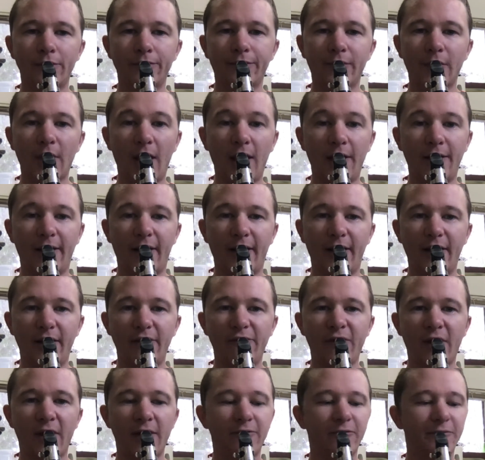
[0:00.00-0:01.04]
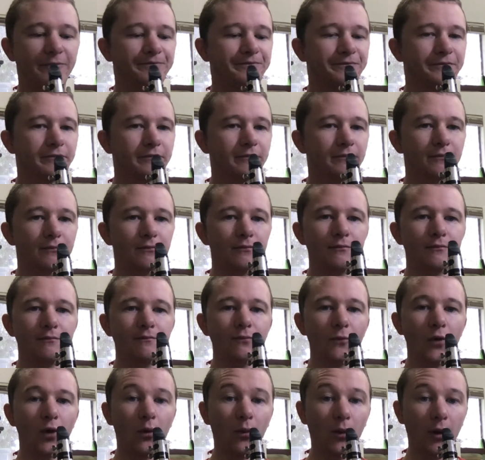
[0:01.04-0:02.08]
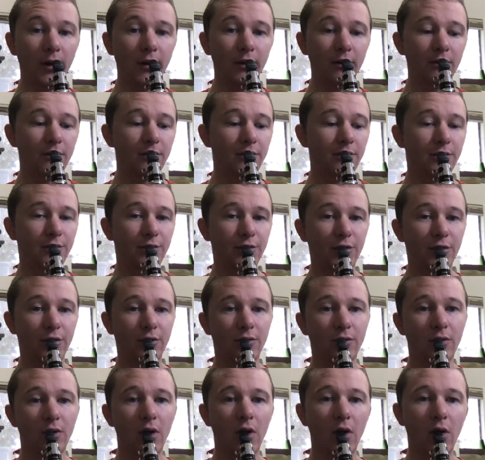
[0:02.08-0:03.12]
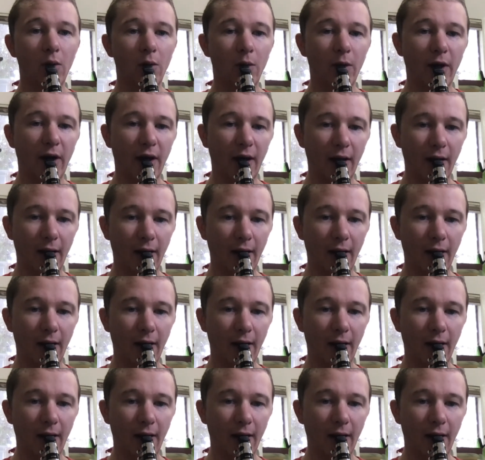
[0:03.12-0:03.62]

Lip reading: And 95. 1, 2, ready.